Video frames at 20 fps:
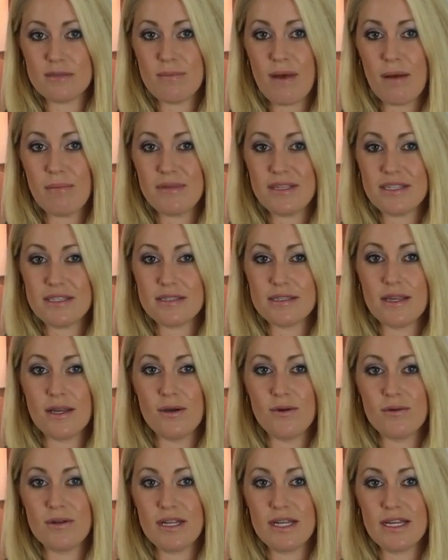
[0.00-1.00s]
pumice
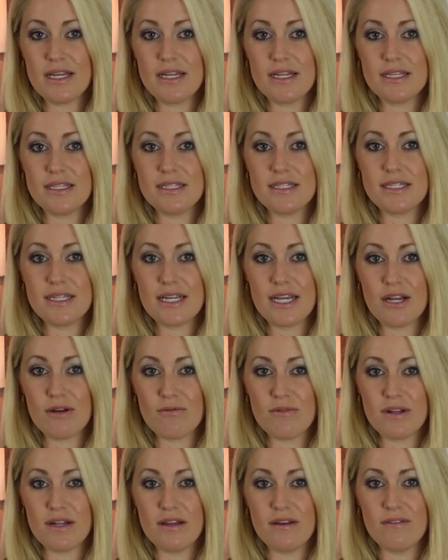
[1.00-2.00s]
stone is to get
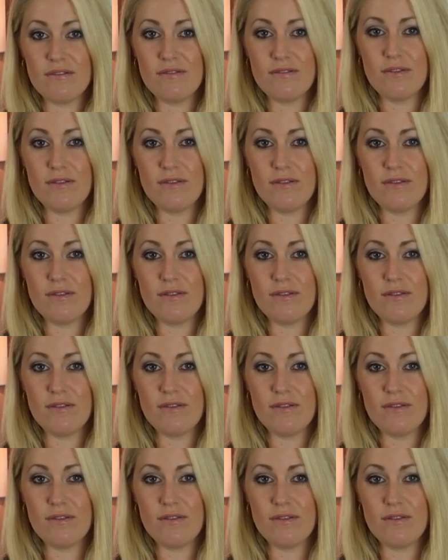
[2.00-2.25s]
rid of